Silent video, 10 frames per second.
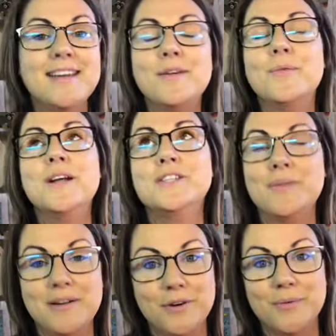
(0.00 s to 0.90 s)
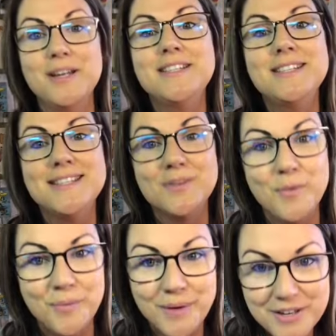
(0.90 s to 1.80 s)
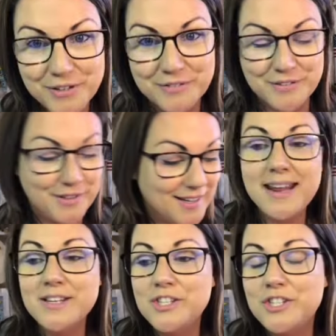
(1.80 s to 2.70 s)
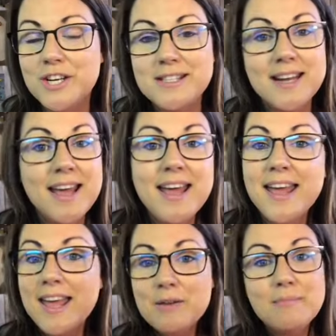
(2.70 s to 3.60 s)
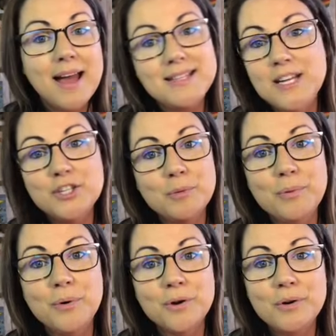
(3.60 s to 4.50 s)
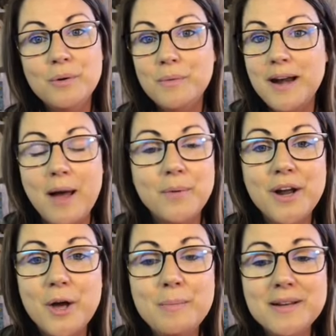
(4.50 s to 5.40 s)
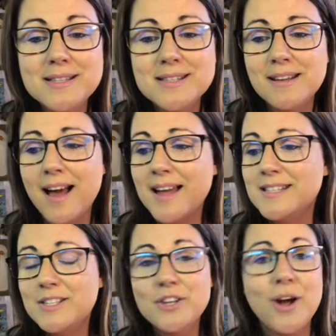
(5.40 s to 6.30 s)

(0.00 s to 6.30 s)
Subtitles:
whatsoever, which is wonderful. It's just in my teacher portal. When I want to open slots, it's